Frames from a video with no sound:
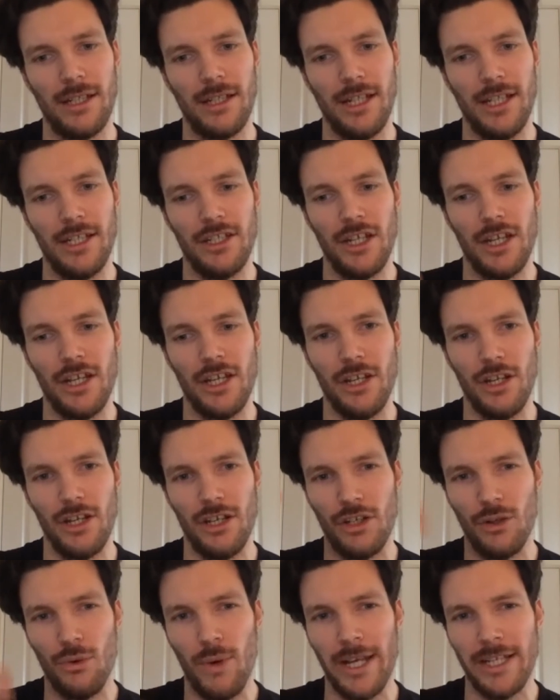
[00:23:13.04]
are
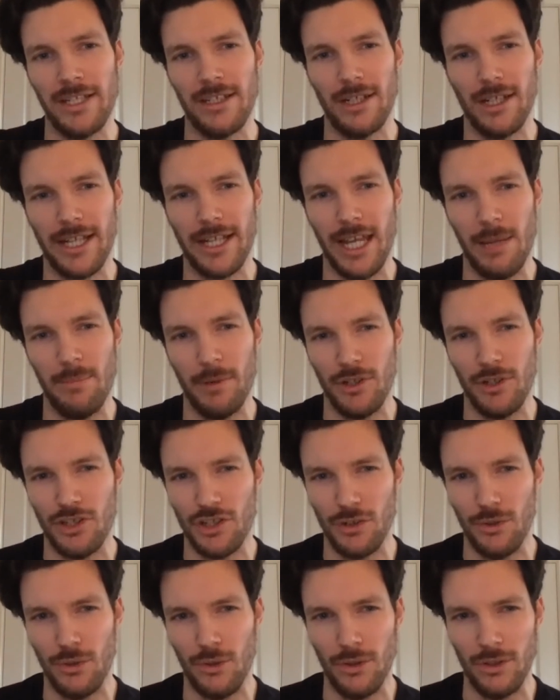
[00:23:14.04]
you always going to keep it
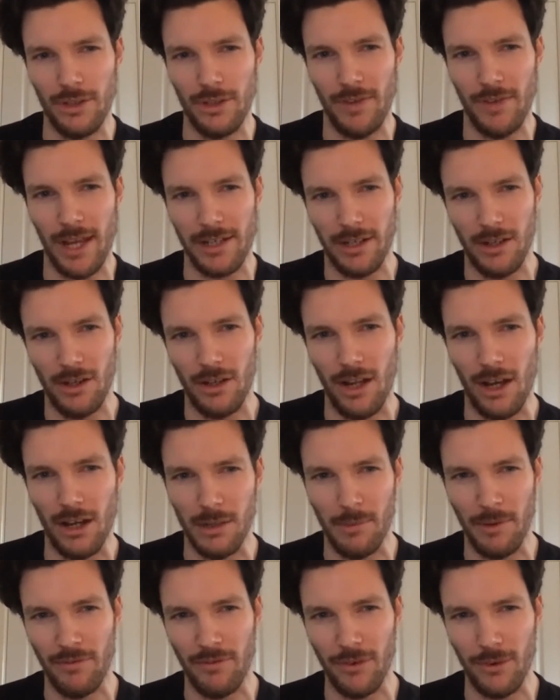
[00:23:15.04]
short? Have you had it like
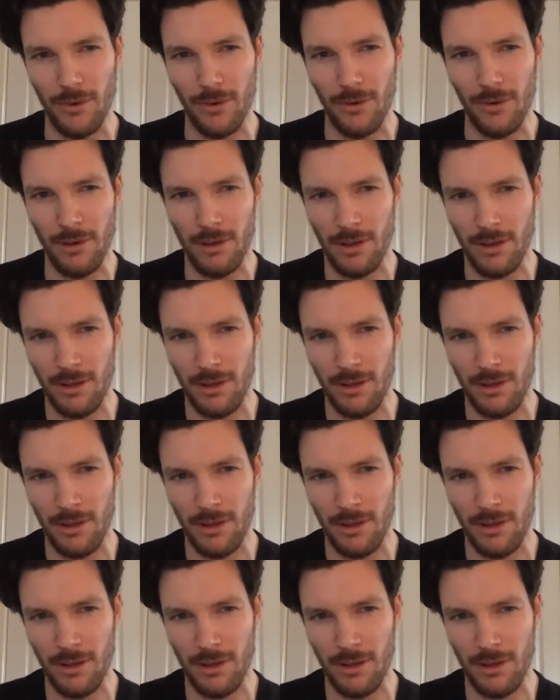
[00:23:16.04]
longer before?